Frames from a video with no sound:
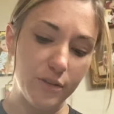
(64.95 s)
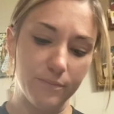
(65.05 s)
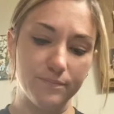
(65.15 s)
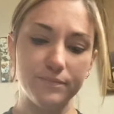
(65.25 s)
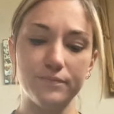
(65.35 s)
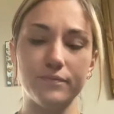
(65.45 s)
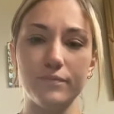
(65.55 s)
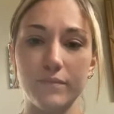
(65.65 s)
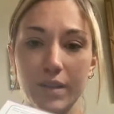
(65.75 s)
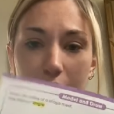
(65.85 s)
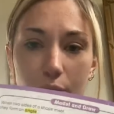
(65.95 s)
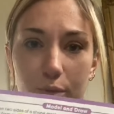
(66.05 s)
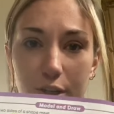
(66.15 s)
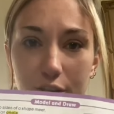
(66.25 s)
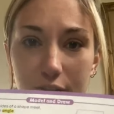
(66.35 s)

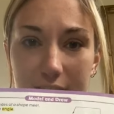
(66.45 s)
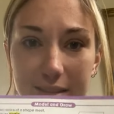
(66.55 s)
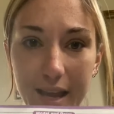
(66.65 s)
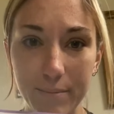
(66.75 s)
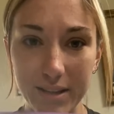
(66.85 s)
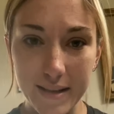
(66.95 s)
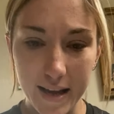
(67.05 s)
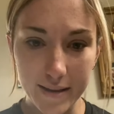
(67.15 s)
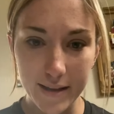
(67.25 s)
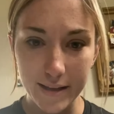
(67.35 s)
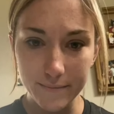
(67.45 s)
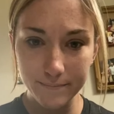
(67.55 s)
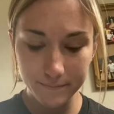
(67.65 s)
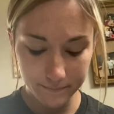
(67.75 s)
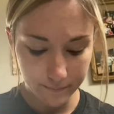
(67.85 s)
We're going to do the same exact thing.
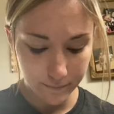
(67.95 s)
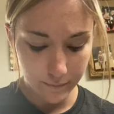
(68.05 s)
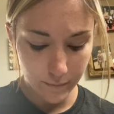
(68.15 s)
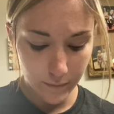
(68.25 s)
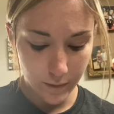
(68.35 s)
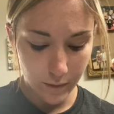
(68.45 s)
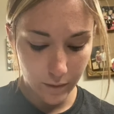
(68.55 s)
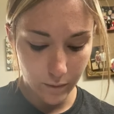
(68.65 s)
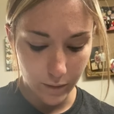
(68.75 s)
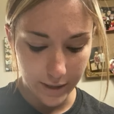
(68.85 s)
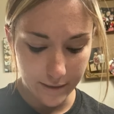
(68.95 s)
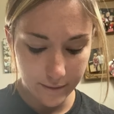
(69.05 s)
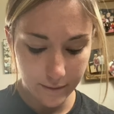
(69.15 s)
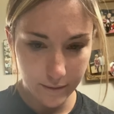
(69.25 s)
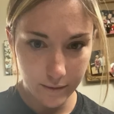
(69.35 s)
1,
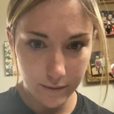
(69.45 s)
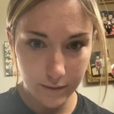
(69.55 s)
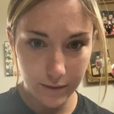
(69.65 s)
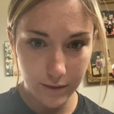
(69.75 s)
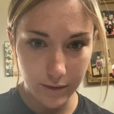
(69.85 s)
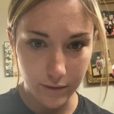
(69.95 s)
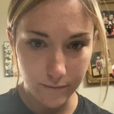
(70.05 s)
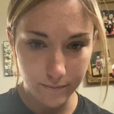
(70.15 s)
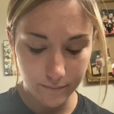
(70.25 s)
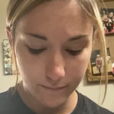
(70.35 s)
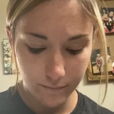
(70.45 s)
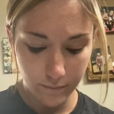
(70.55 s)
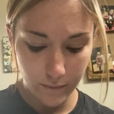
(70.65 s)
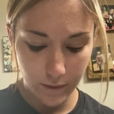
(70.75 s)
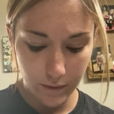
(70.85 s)
2,
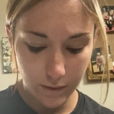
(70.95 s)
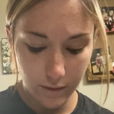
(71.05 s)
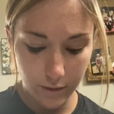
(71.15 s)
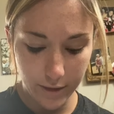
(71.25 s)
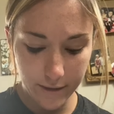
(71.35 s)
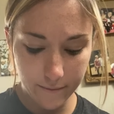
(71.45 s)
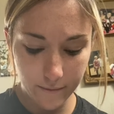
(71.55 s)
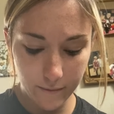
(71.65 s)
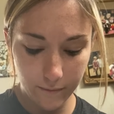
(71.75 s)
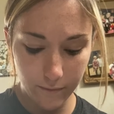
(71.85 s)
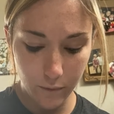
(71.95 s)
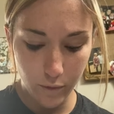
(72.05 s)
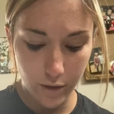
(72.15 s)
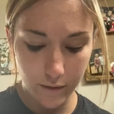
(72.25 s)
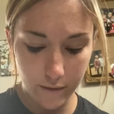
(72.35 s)
3,
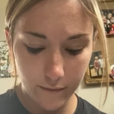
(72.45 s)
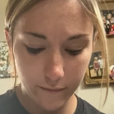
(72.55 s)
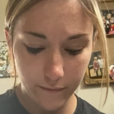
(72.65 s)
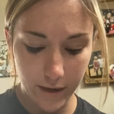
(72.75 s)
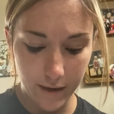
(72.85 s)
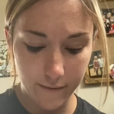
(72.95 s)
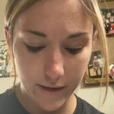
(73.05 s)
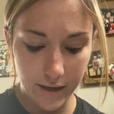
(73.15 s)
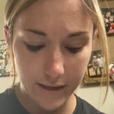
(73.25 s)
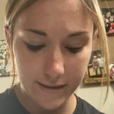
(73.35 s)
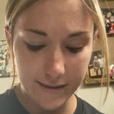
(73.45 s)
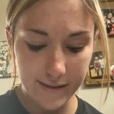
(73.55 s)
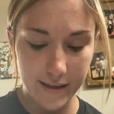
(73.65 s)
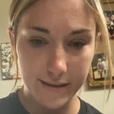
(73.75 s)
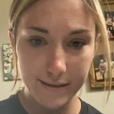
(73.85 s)
4, 5, and
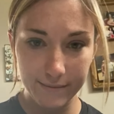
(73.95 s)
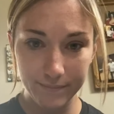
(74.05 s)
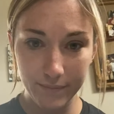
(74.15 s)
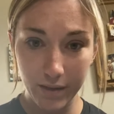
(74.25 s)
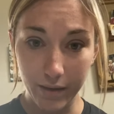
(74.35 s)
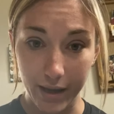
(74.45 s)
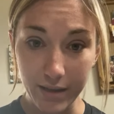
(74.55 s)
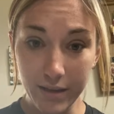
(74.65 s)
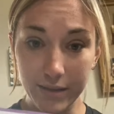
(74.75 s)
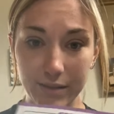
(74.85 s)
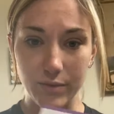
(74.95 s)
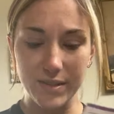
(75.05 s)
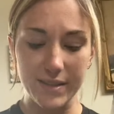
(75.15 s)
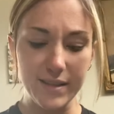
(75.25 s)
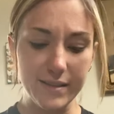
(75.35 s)
6. Okay, so
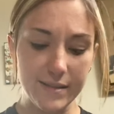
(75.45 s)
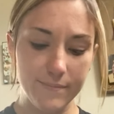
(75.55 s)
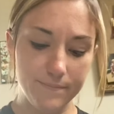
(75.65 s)
6.